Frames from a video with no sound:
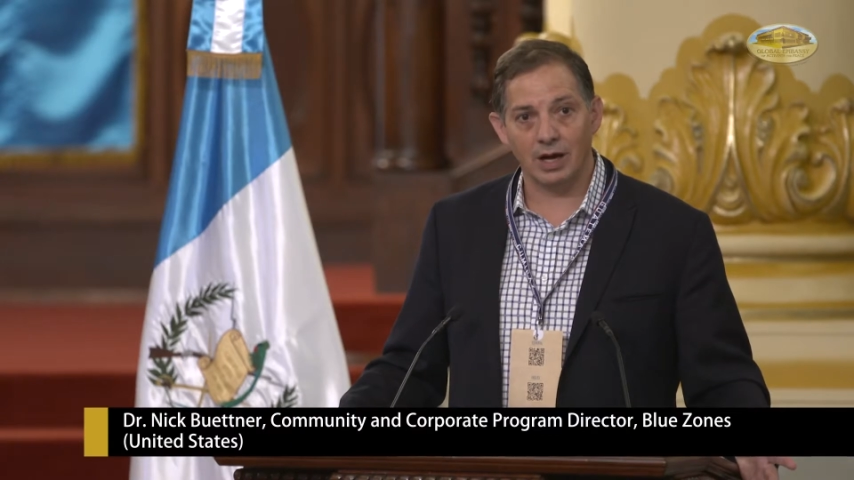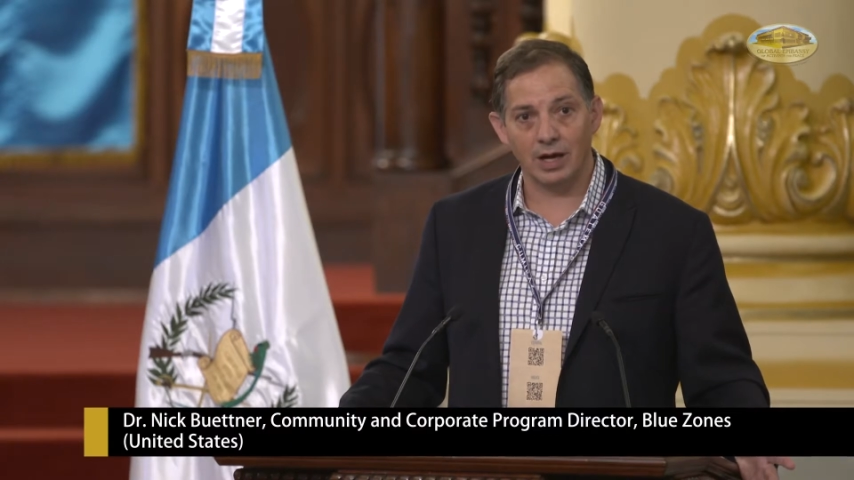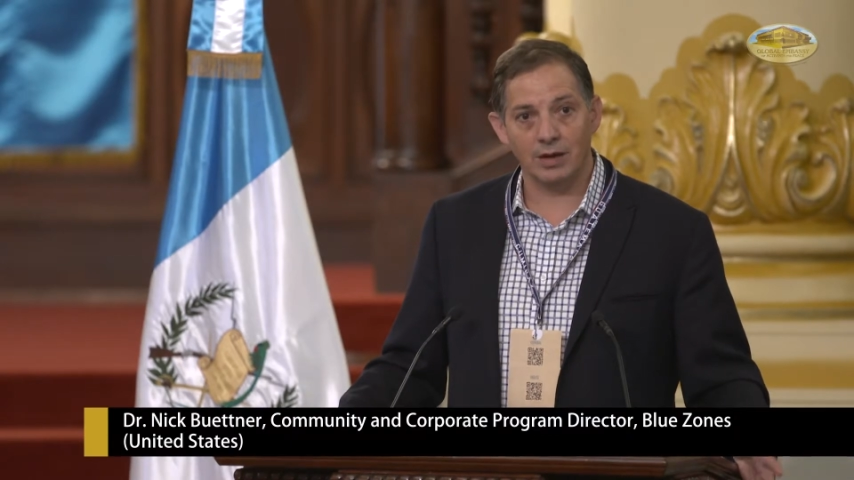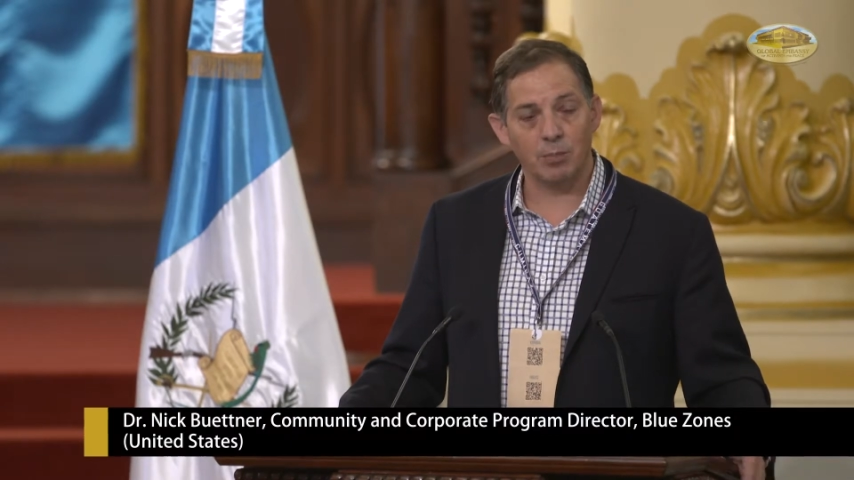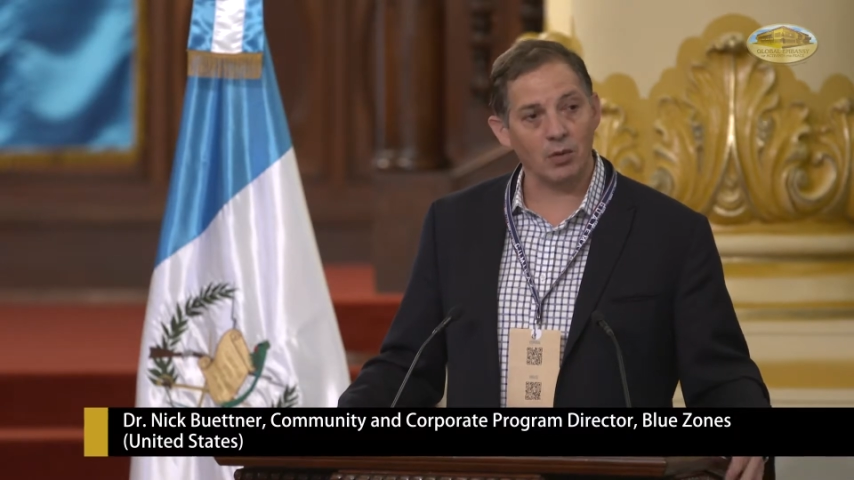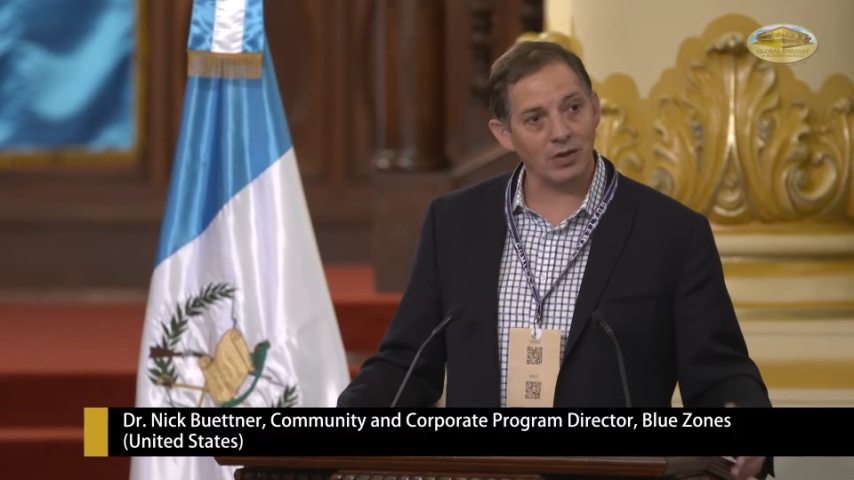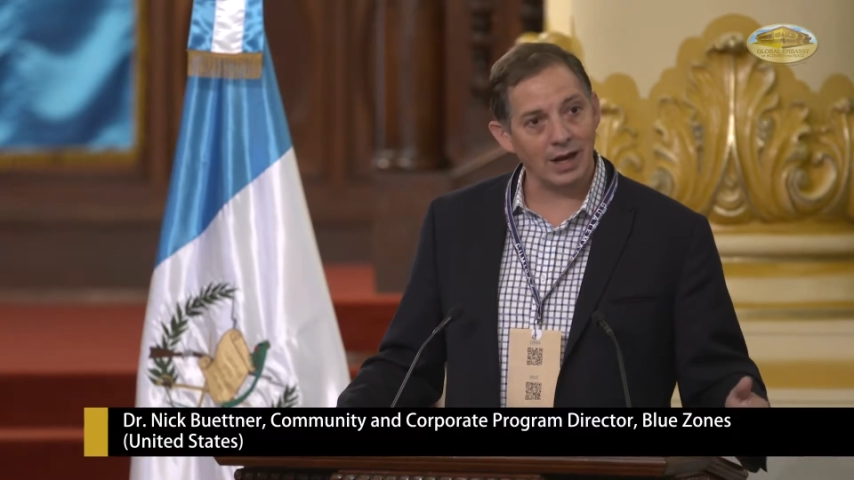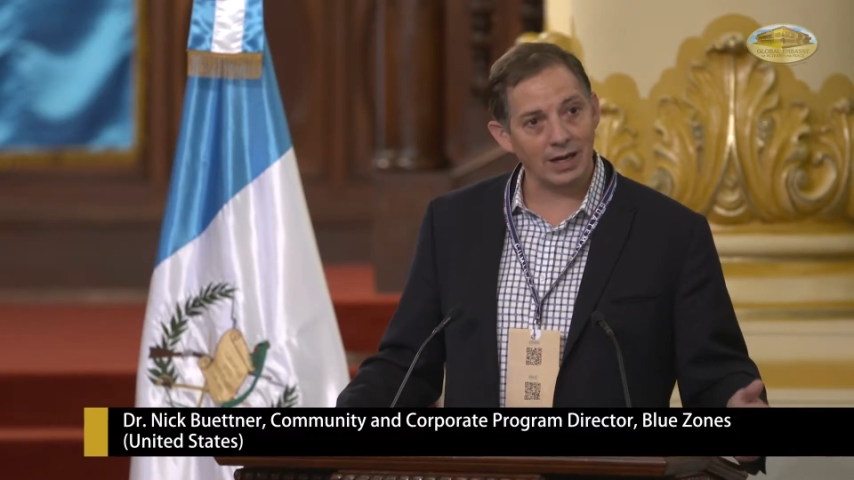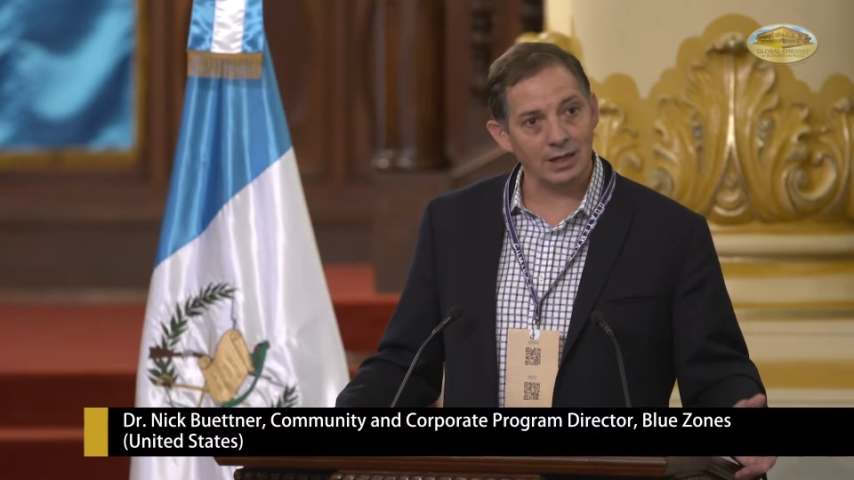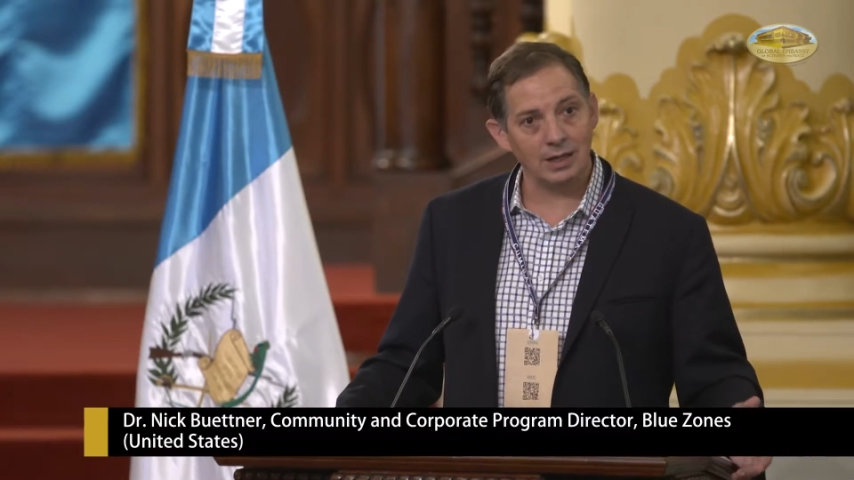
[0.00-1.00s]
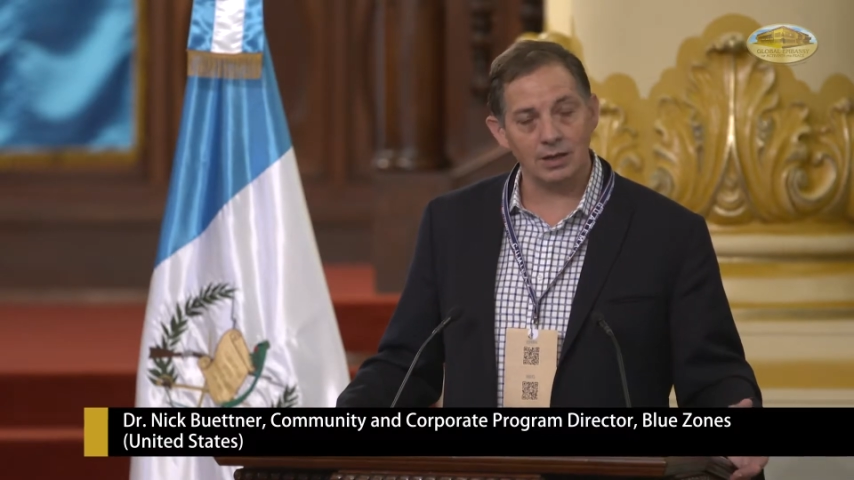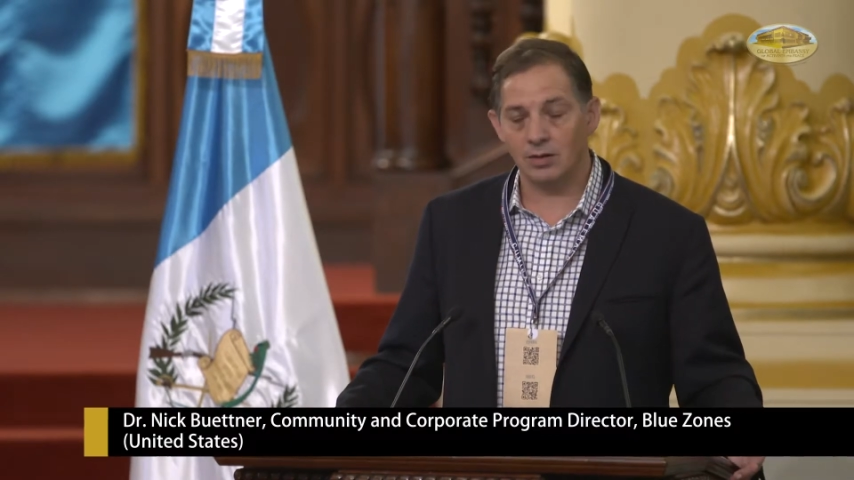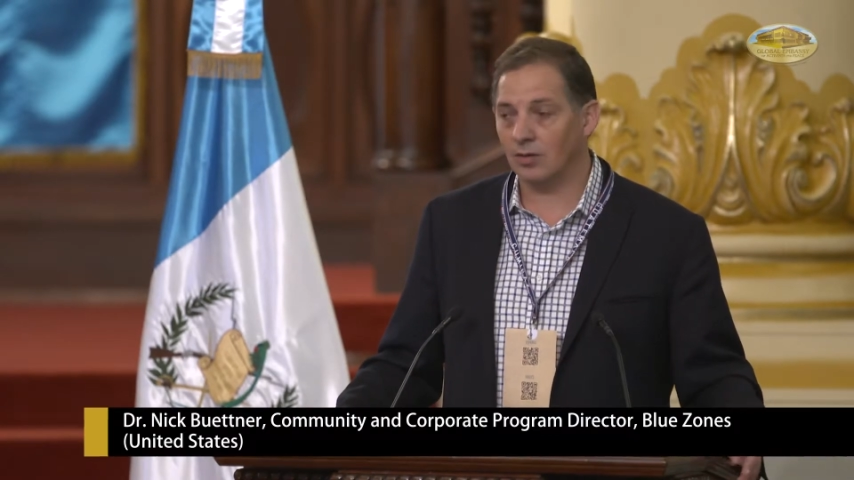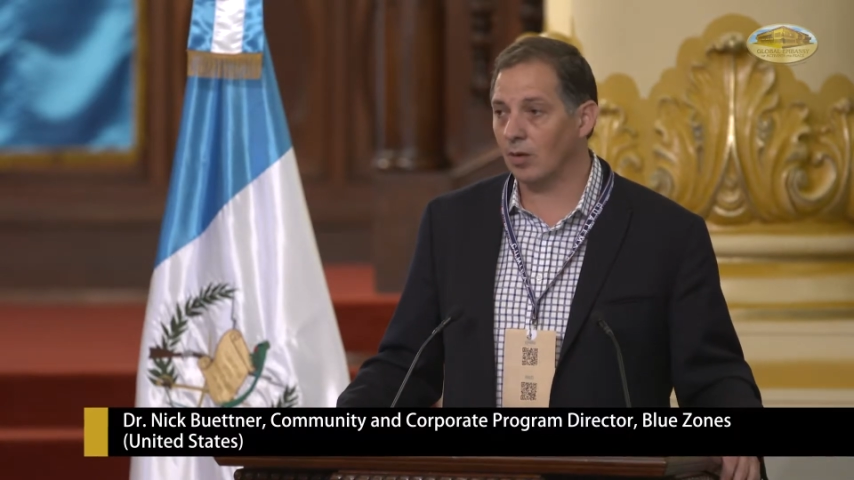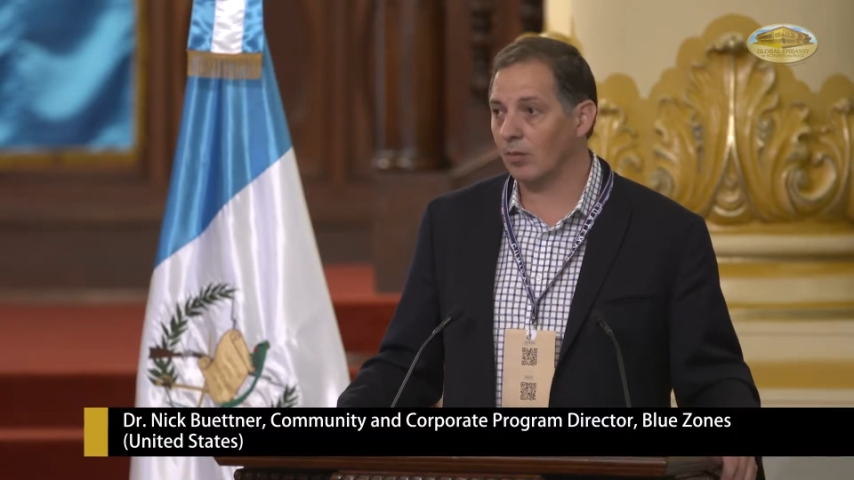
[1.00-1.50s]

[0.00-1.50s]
diet, about 90%